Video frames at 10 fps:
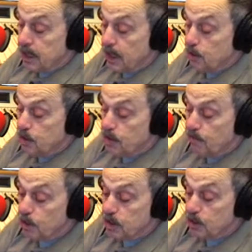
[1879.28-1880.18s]
and use the
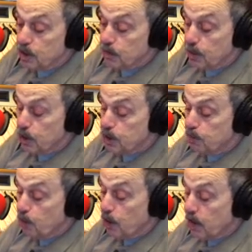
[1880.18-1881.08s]
voices to experience
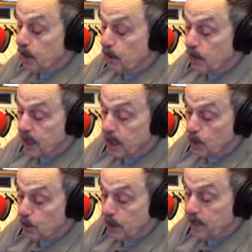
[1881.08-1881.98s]
more of their inner
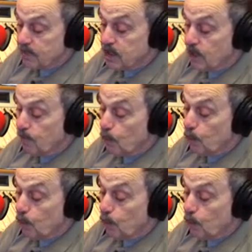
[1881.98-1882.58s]
creative self,